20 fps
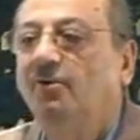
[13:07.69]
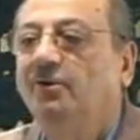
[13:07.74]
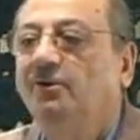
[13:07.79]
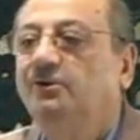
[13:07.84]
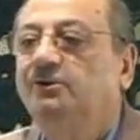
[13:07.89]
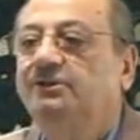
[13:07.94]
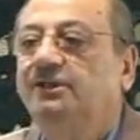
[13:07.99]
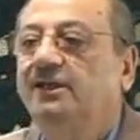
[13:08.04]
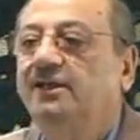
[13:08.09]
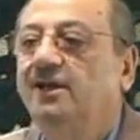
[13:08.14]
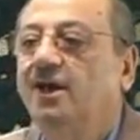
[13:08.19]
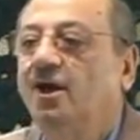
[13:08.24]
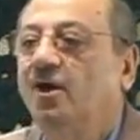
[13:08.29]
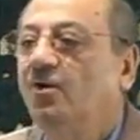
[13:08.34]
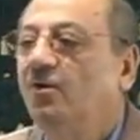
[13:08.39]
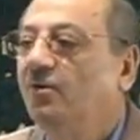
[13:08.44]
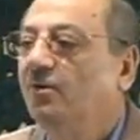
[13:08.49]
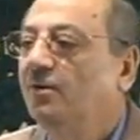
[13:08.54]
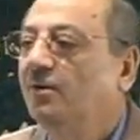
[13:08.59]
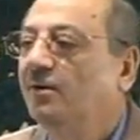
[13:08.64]
will you say
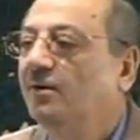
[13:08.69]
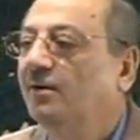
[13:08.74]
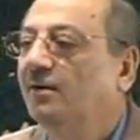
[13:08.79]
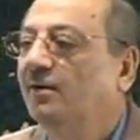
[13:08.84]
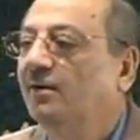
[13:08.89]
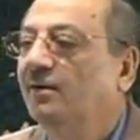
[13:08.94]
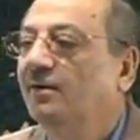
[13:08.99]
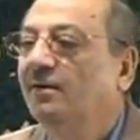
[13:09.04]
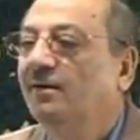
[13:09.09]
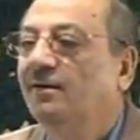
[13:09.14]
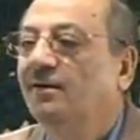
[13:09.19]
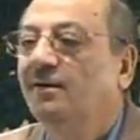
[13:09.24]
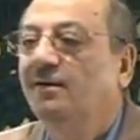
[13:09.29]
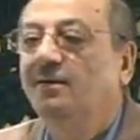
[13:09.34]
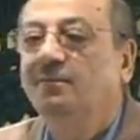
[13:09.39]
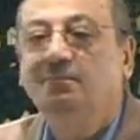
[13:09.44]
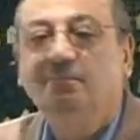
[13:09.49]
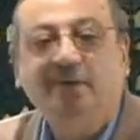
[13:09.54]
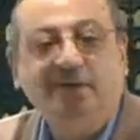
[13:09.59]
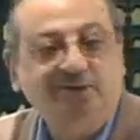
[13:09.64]
now?
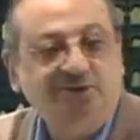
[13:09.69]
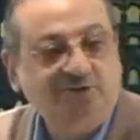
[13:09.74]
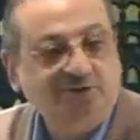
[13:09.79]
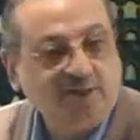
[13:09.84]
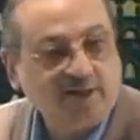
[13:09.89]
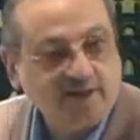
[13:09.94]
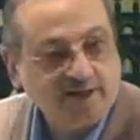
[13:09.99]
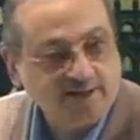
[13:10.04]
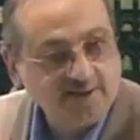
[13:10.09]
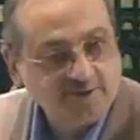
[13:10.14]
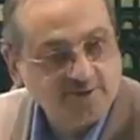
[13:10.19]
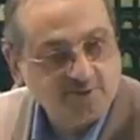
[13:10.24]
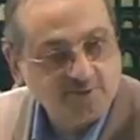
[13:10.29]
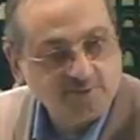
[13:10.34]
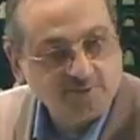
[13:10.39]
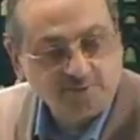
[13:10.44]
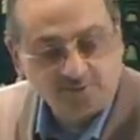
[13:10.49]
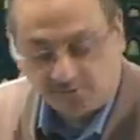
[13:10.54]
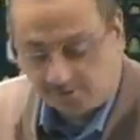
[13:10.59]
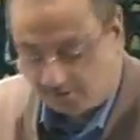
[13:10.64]
Mashtaraitu.